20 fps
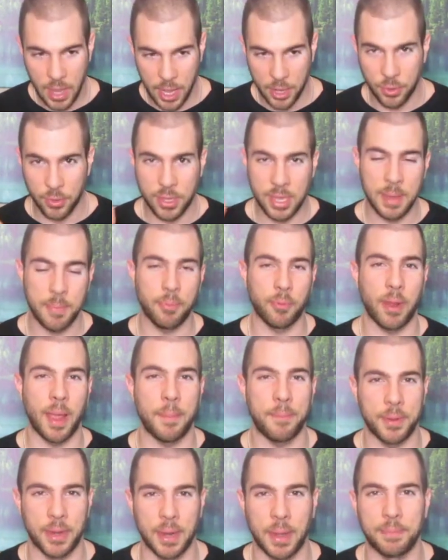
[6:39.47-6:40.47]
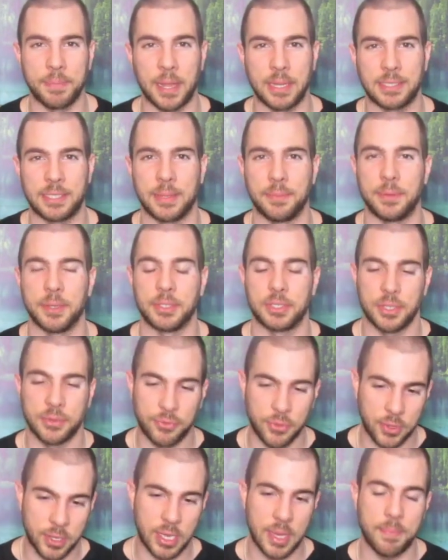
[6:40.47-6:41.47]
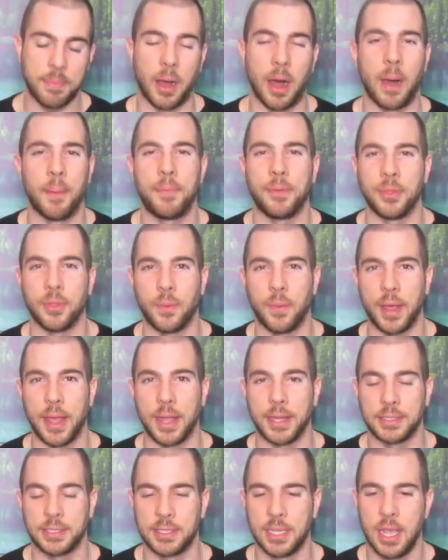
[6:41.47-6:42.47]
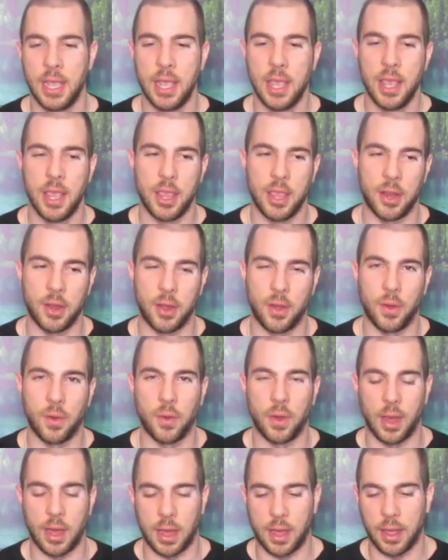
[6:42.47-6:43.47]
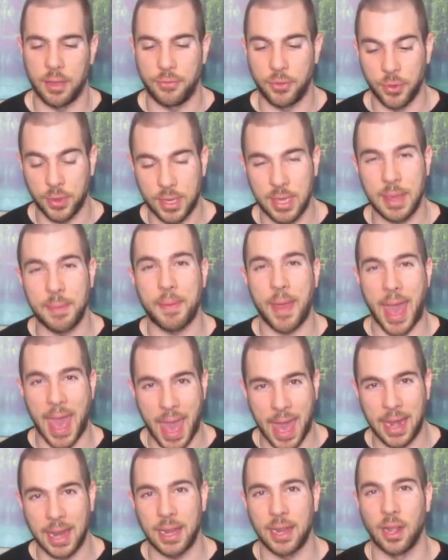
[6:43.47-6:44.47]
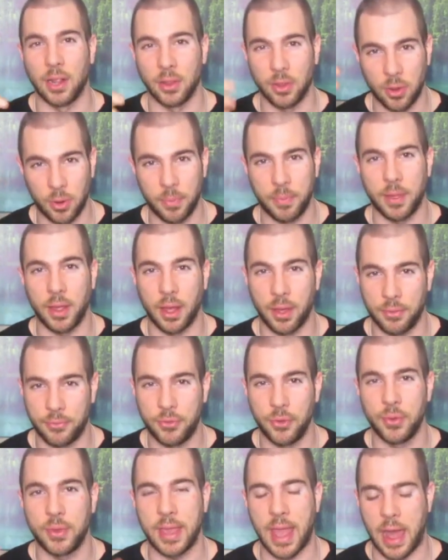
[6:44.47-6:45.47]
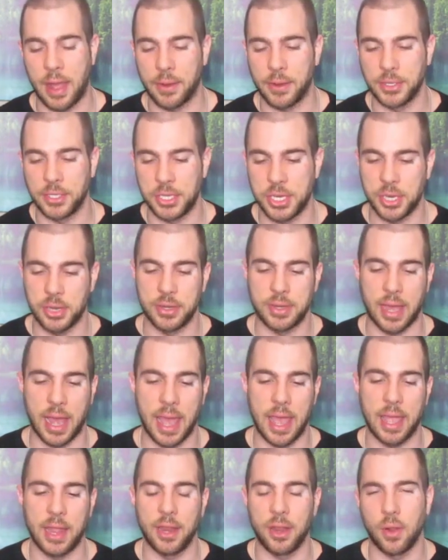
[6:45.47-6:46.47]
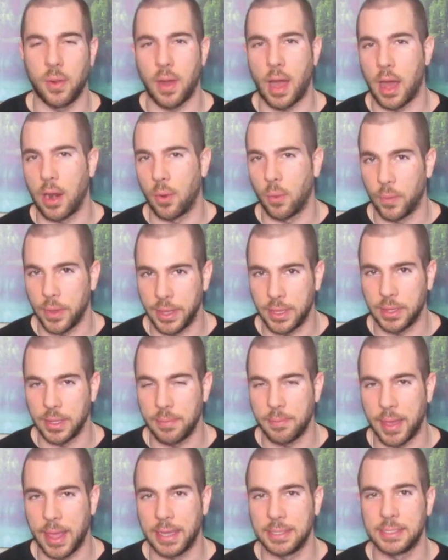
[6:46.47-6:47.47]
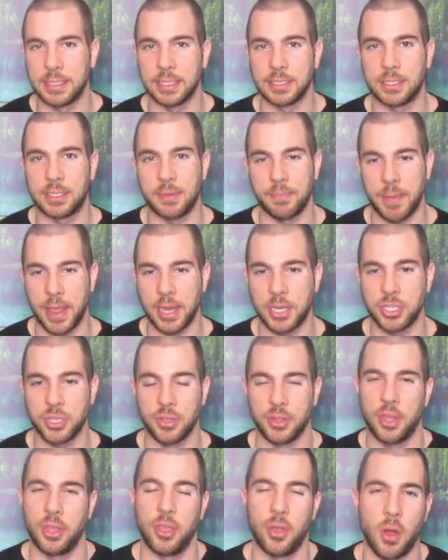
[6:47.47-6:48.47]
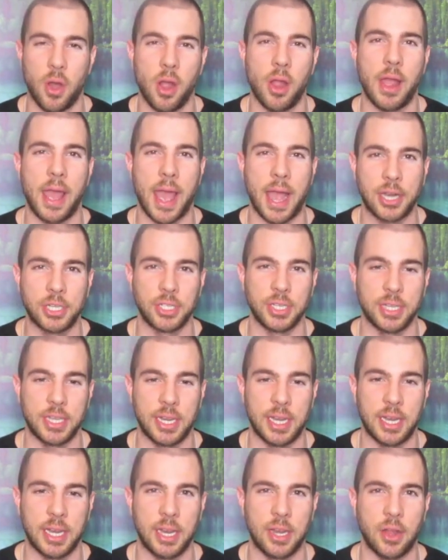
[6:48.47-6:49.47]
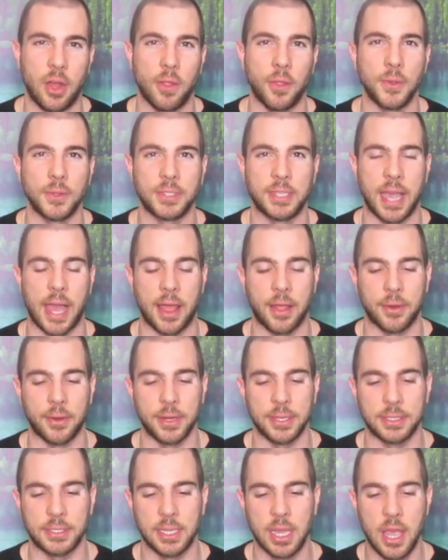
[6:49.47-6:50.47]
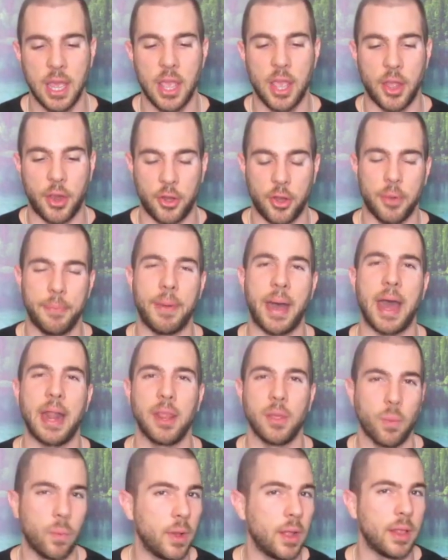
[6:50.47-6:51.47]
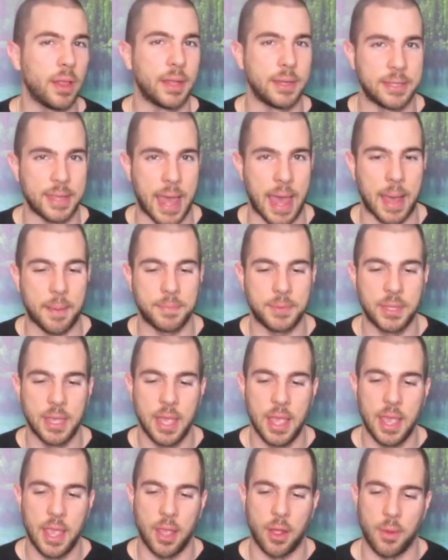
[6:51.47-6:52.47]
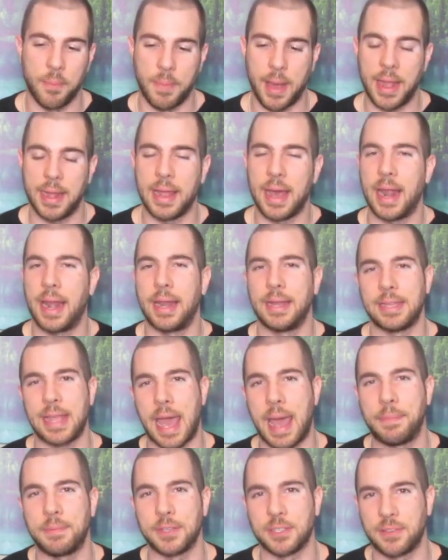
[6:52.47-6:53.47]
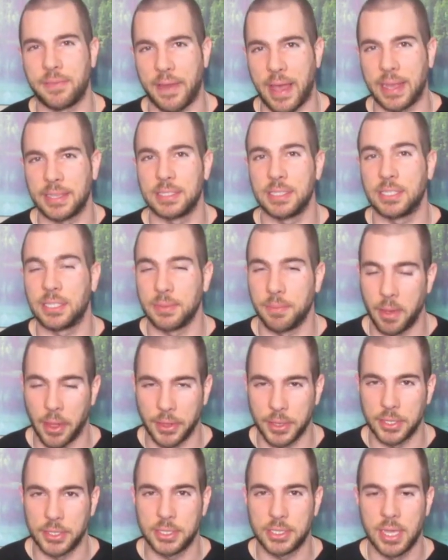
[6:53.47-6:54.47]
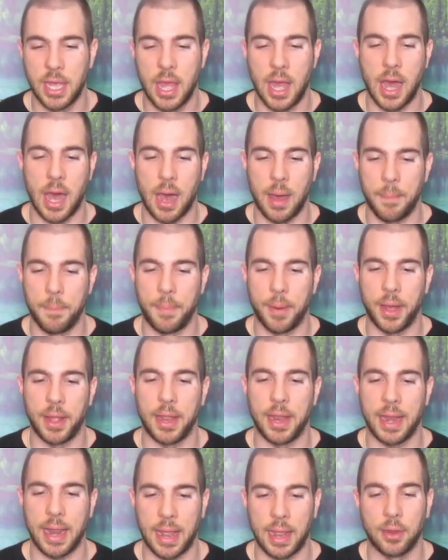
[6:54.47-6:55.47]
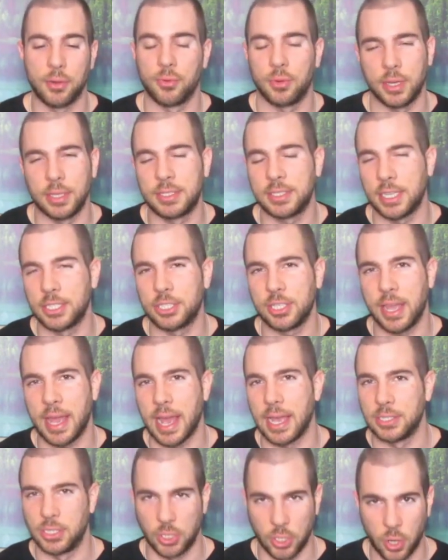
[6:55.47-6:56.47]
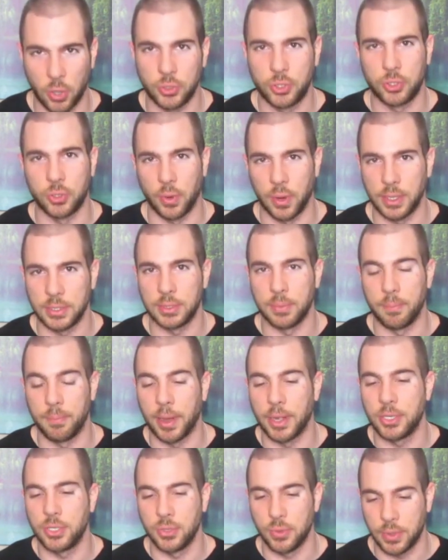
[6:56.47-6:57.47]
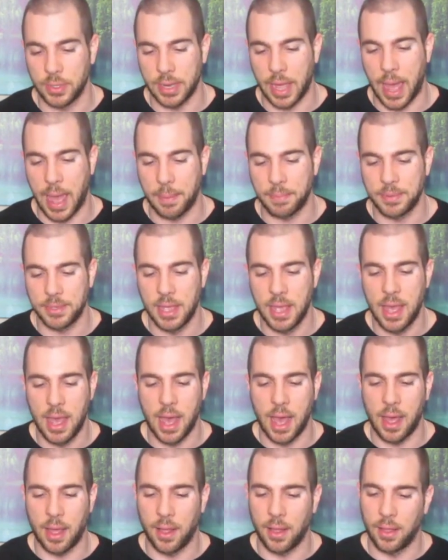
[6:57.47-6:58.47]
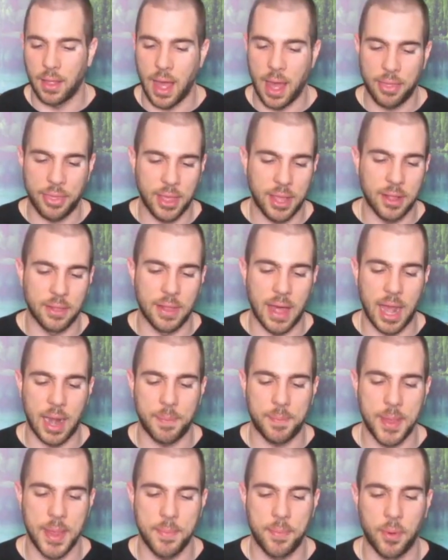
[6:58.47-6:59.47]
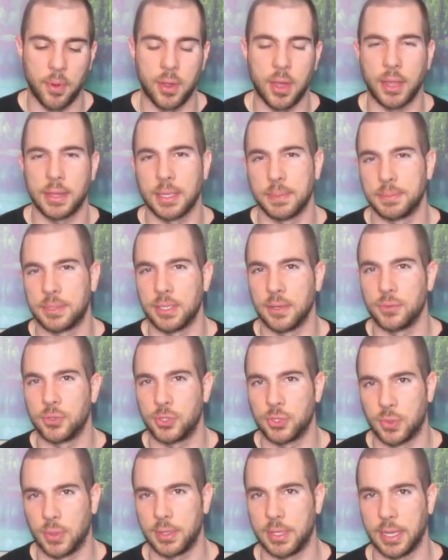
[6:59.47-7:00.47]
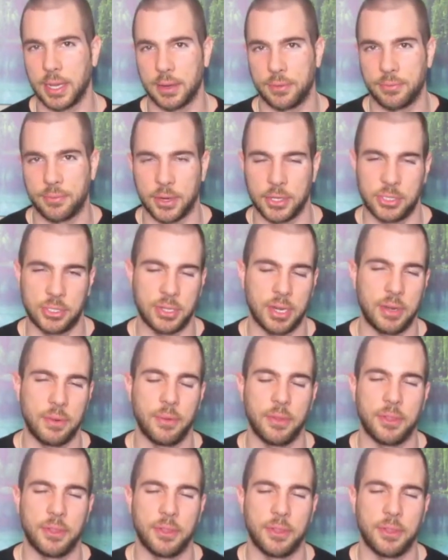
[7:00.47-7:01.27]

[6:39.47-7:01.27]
and you keep ramping up that stimulus, if you keep upping the weights, you know, uh, if you keep adding a little, a few calories to your diet, you know, on a weekly basis to make sure that you are actually getting in all those calories, you know, your body will adapt. You know, it might not adapt as fast as some others, uh, but it, it, essentially has no choice but to adapt. Uh, I think a lot of people cut themselves short. They get frustrated